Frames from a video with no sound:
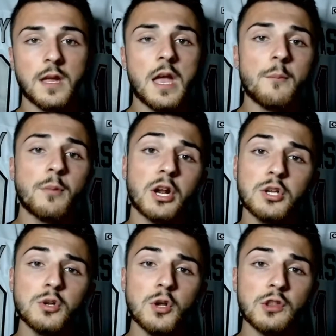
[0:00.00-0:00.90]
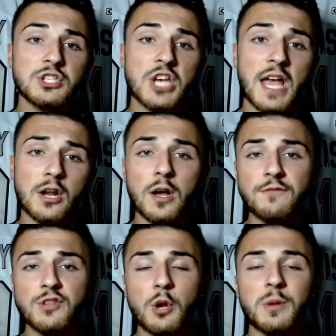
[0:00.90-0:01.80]
But are you new to the channel? If
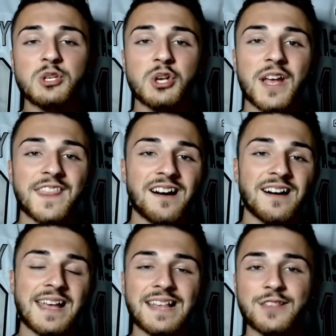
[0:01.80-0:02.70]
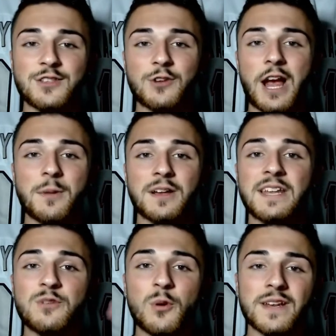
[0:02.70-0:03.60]
so, make sure you hit that like and subscribe button
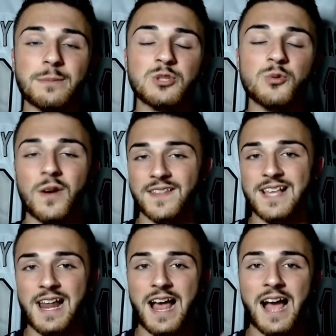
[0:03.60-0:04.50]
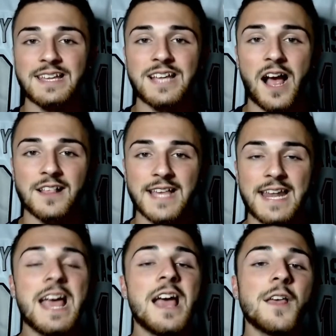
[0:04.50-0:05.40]
if you end up enjoying this kind of hockey content.
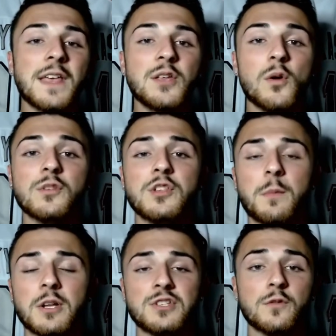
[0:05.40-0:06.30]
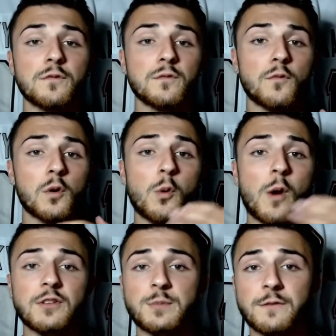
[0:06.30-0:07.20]
Thank you all so much for
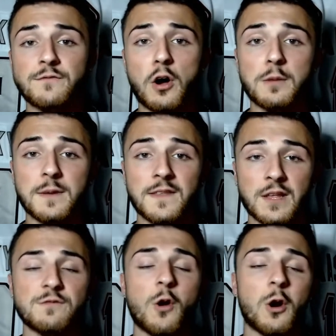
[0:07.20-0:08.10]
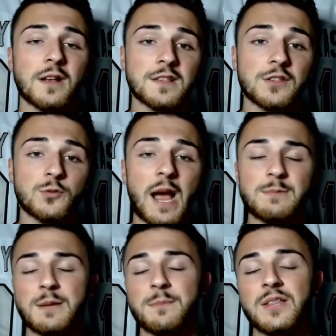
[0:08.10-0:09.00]
whoever's been following me thus far and
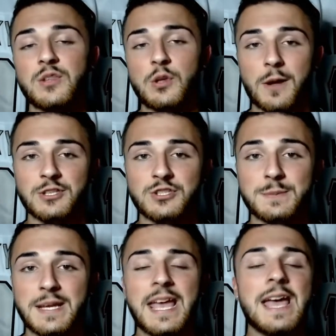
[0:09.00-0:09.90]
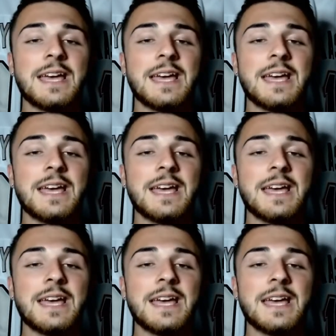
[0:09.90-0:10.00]
subscribed. It means so much to me.